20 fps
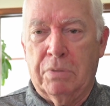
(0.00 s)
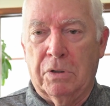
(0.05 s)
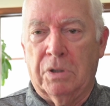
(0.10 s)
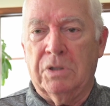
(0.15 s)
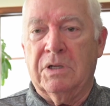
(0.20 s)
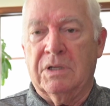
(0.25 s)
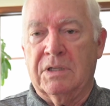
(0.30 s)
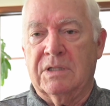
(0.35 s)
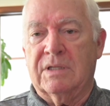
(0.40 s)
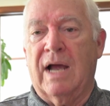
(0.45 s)

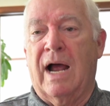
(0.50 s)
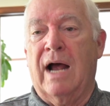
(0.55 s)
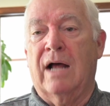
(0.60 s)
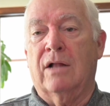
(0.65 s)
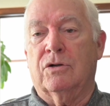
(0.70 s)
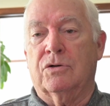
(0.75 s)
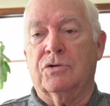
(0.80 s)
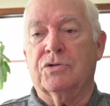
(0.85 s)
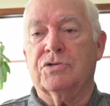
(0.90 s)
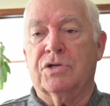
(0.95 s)
billion
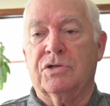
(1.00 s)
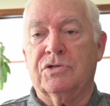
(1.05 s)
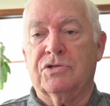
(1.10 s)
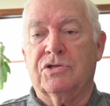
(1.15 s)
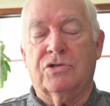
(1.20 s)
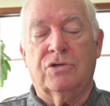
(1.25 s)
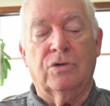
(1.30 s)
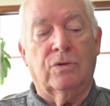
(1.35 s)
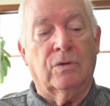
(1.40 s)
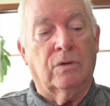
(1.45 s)
in
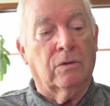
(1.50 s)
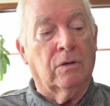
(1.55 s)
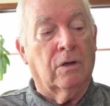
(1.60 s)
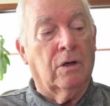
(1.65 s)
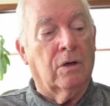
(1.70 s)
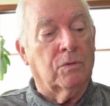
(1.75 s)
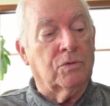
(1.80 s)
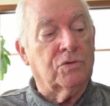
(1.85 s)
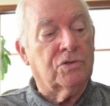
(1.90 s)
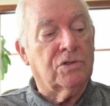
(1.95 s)
student
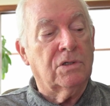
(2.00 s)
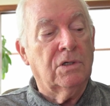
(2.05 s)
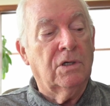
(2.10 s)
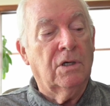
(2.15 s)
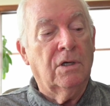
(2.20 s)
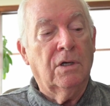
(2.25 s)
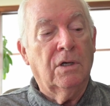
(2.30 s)
loans.